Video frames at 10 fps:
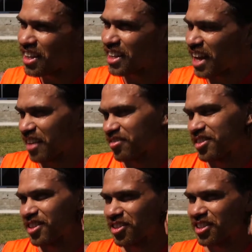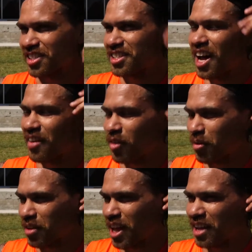Yeah, look, it's tough
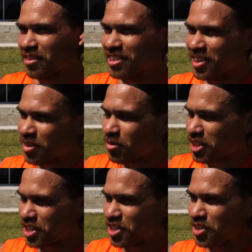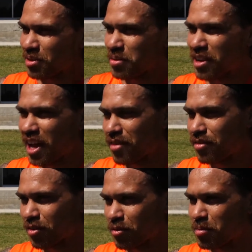not playing when it's your job to be an
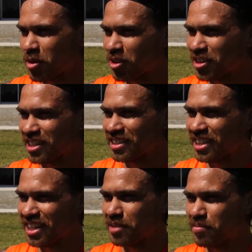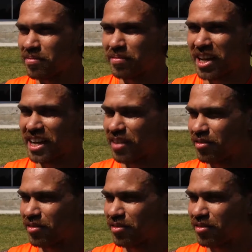AFL footballer and you've been out